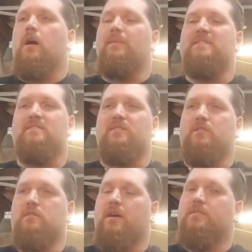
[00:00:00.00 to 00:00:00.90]
It
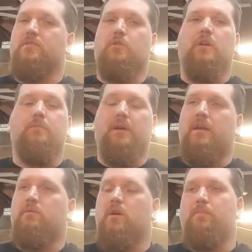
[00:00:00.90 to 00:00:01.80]
still liked to creep
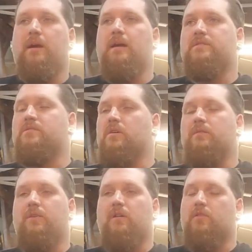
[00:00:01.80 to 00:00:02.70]
anywhere past
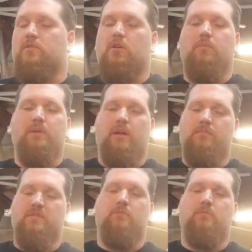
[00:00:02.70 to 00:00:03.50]
3,500 RPMs.